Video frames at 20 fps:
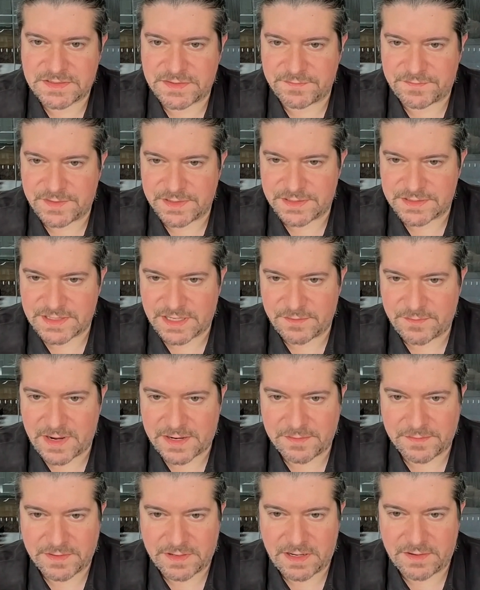of things I
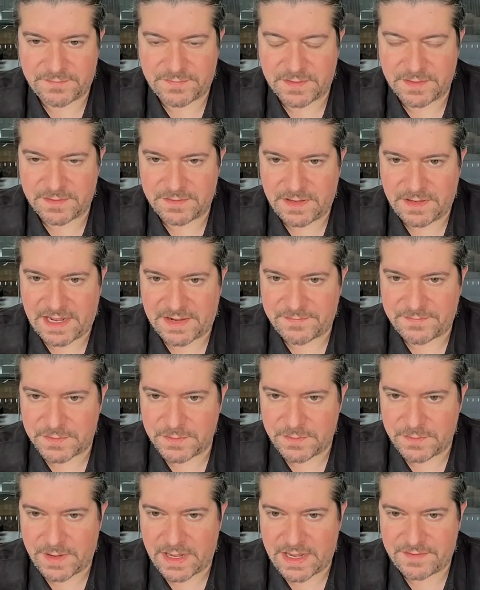rattled off. That after
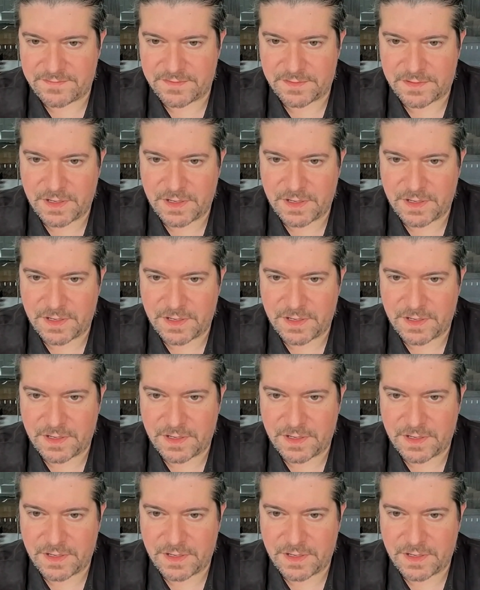you have the